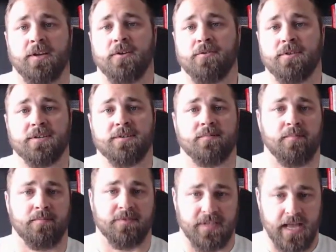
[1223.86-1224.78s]
you just
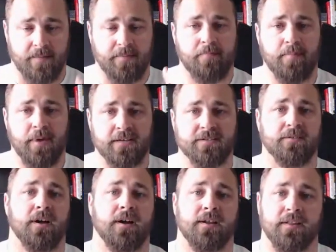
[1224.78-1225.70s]
slap that
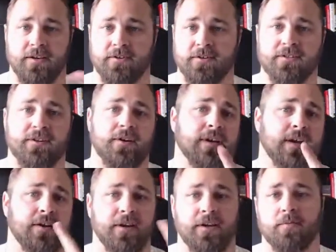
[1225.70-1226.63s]
pixel on and then you just start
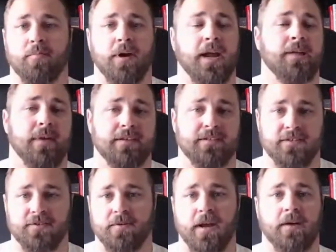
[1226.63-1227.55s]
carrying your brand
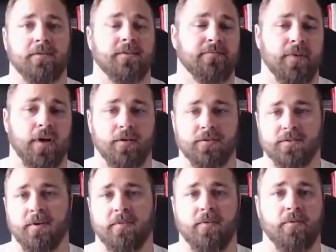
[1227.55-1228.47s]
message around and follows
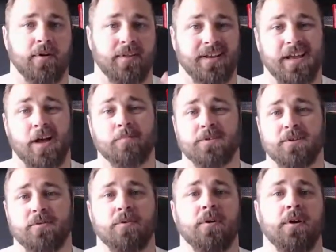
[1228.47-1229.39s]
them everywhere. And that helps
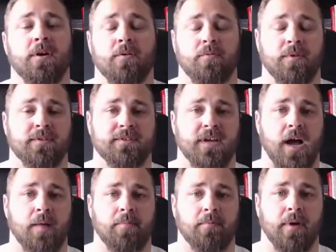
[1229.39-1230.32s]
you with
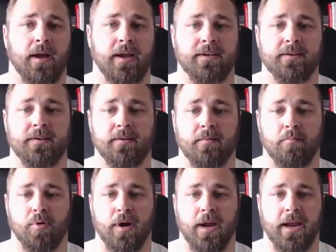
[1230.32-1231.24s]
top of mind
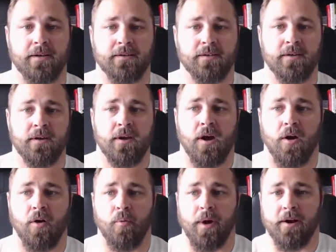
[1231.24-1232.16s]
brand
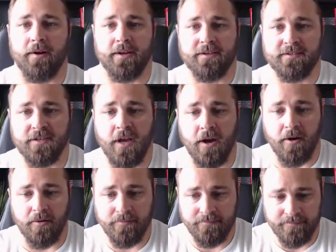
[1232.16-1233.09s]
awareness.
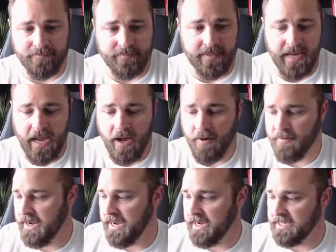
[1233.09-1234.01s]
So now
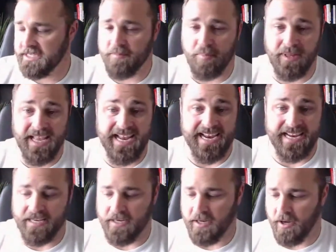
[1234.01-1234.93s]
that I
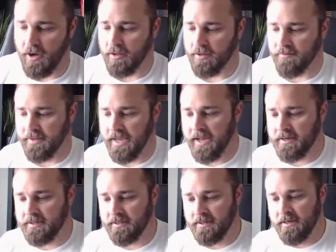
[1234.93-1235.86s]
explained all of
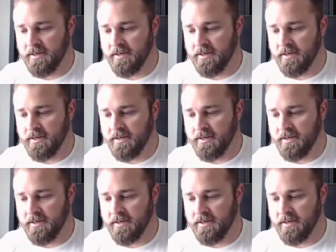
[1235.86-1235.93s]
that,